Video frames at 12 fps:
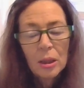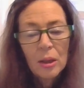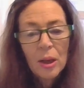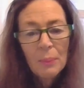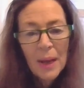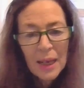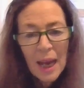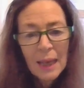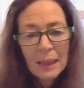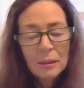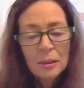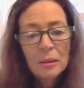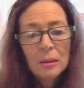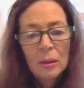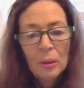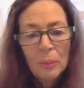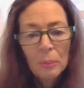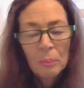A Manhattan
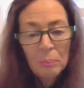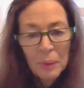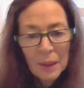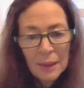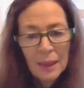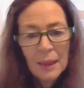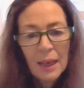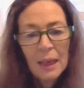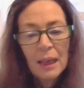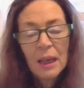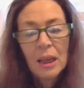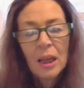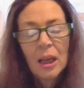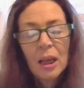billionaire,